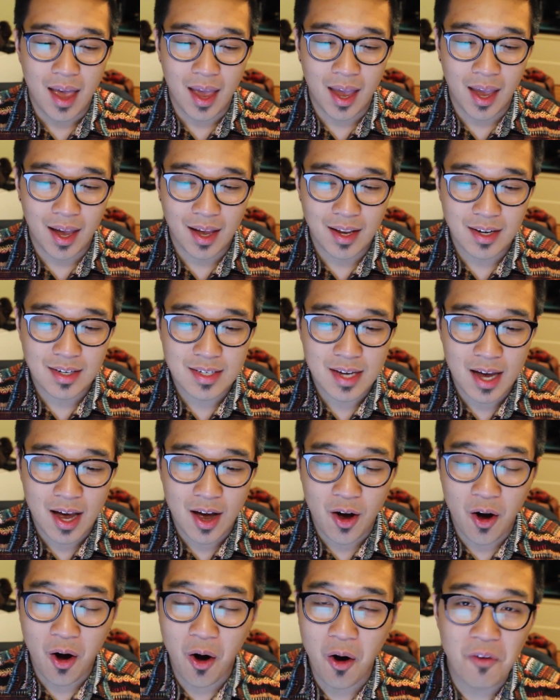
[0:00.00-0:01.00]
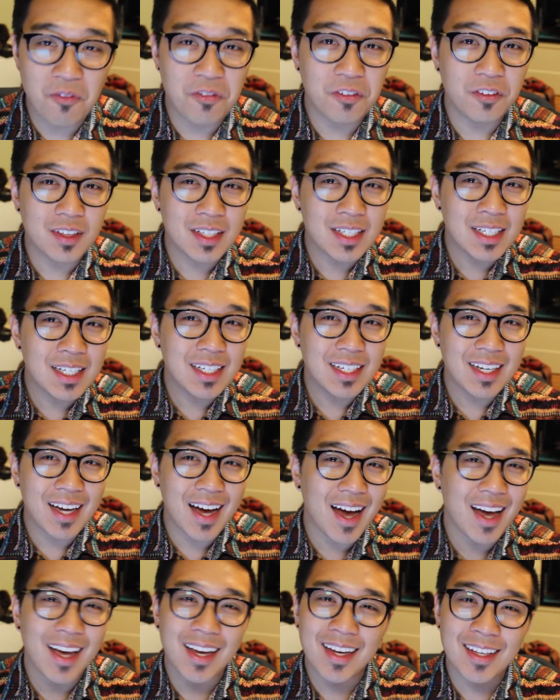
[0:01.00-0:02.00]
And hopefully
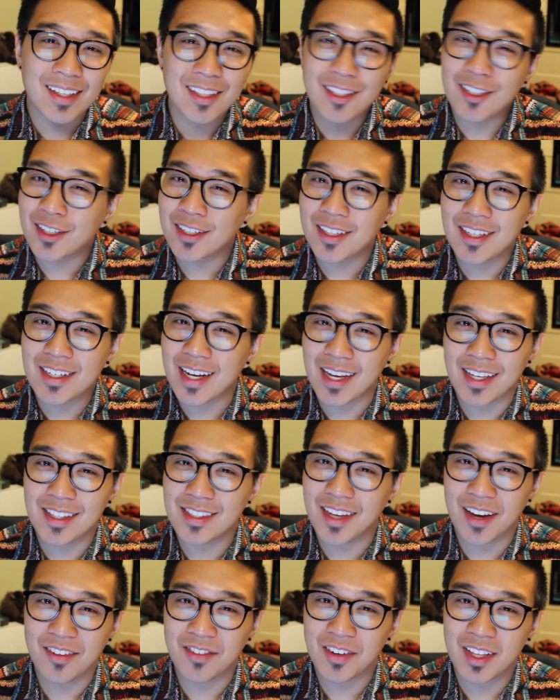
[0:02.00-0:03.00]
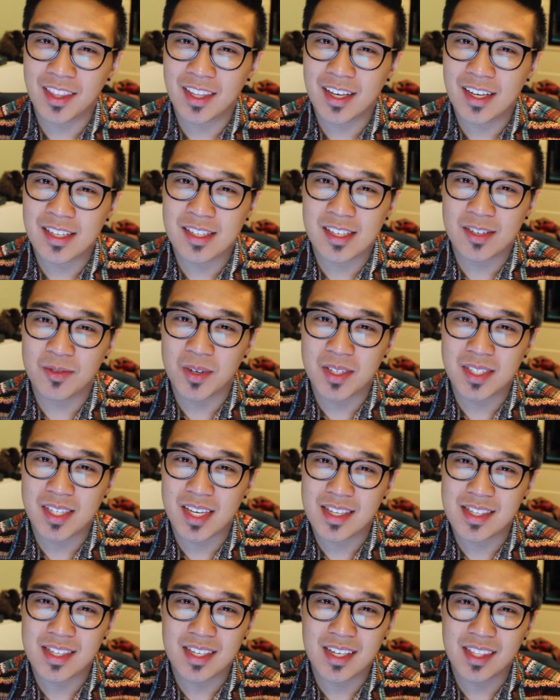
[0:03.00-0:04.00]
I can learn a dance cover to this once
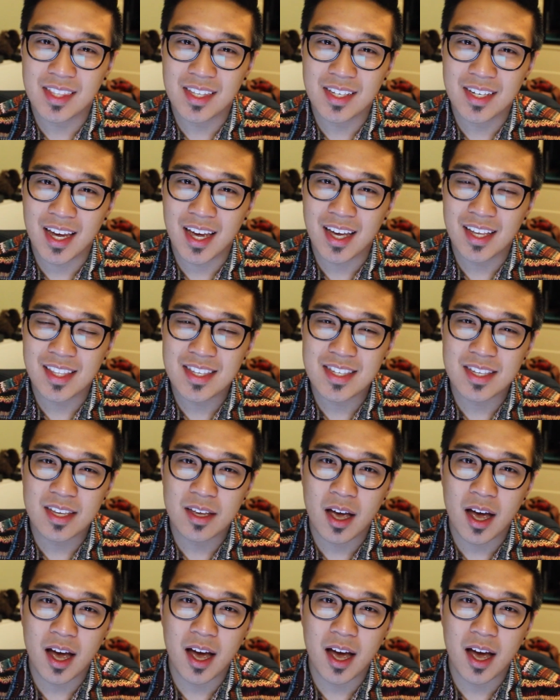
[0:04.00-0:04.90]
I see the dance.